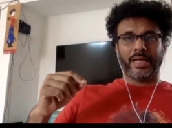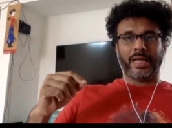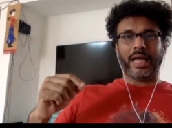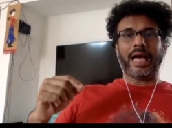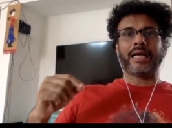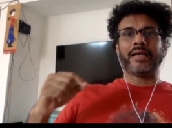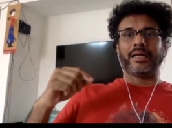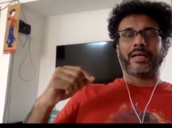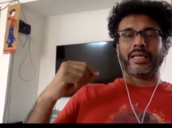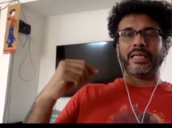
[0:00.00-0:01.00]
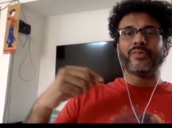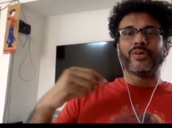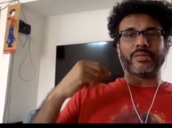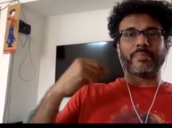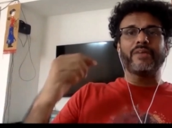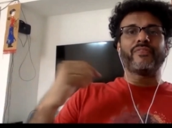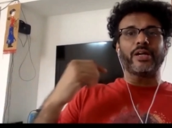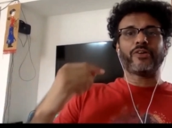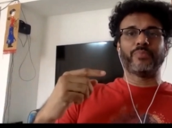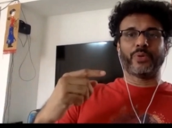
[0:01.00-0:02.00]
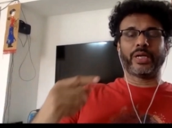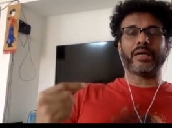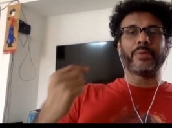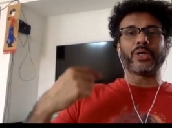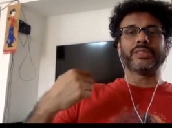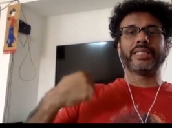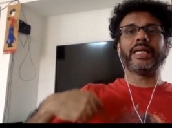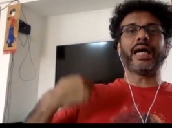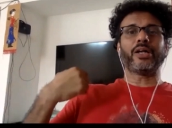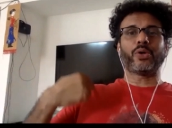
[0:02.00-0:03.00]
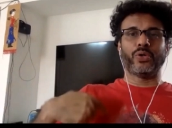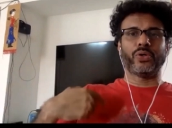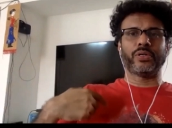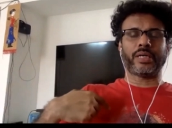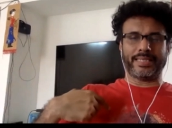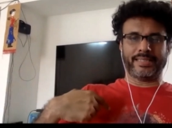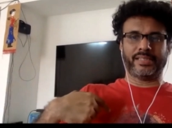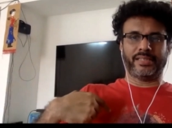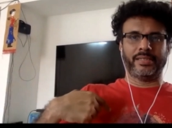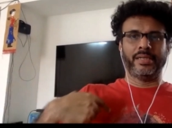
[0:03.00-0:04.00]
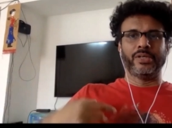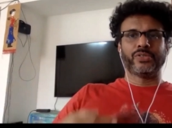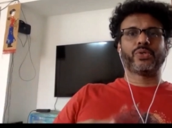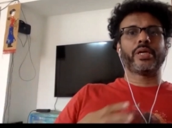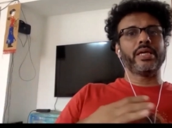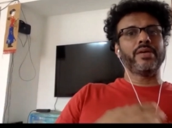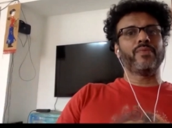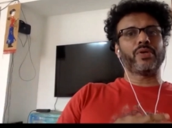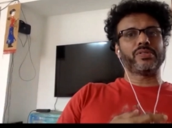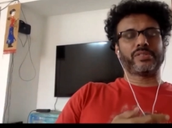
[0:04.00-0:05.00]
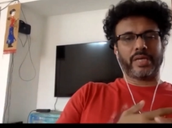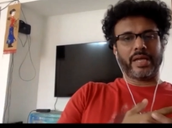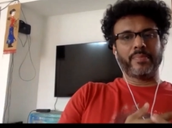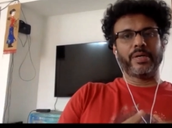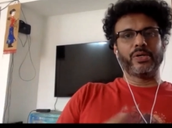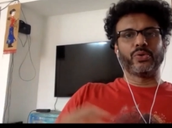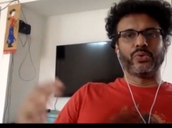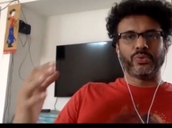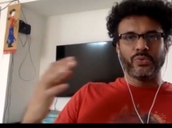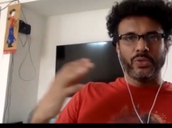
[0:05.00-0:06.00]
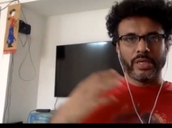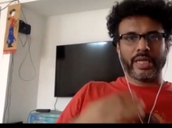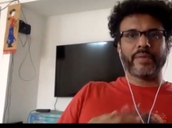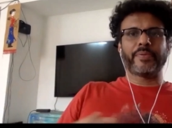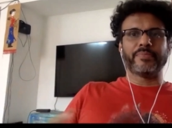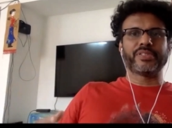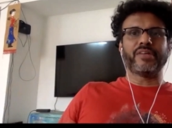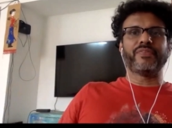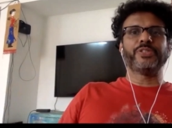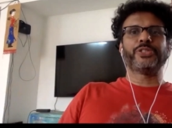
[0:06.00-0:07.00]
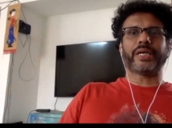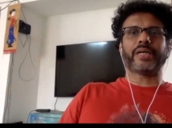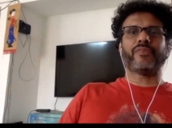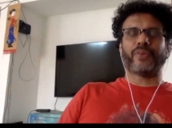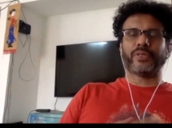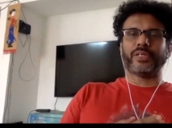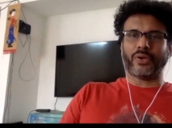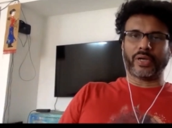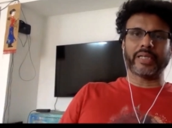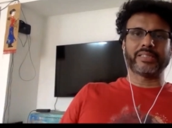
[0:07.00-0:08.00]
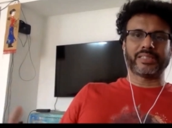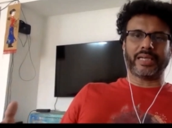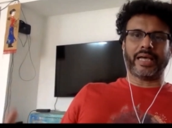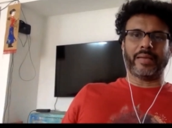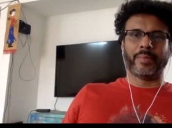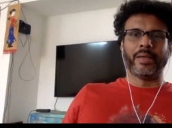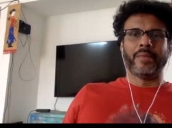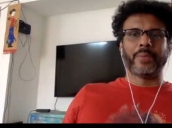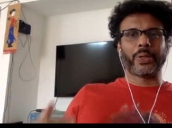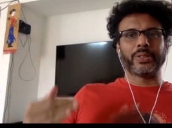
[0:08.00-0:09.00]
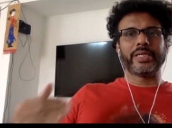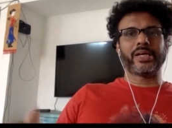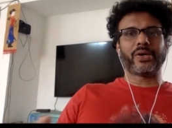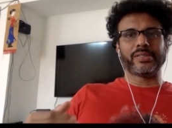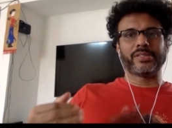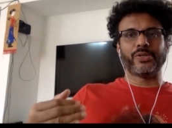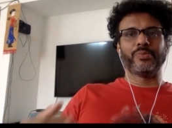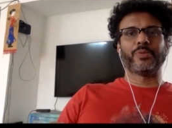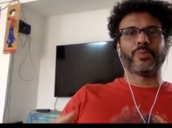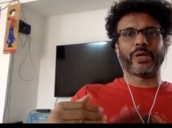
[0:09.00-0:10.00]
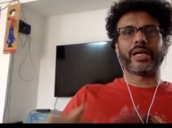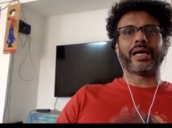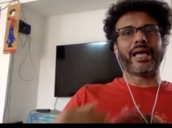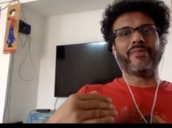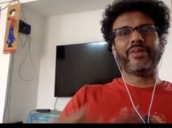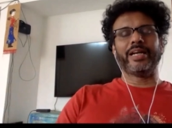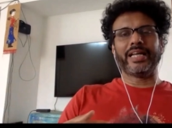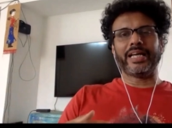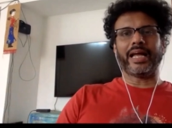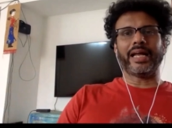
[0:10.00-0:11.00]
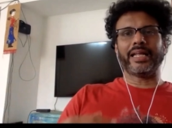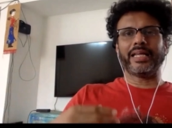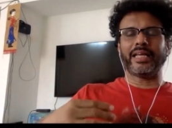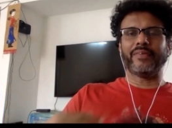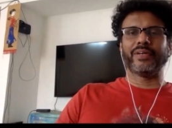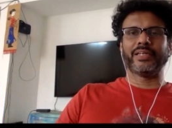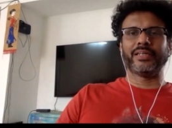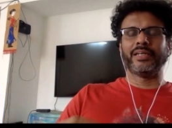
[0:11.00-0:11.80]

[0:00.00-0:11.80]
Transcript: and he was a big fan of moringa because he had colon cancer. So he was able to keep himself in check for the longest time because he consumed moringa every day, and he even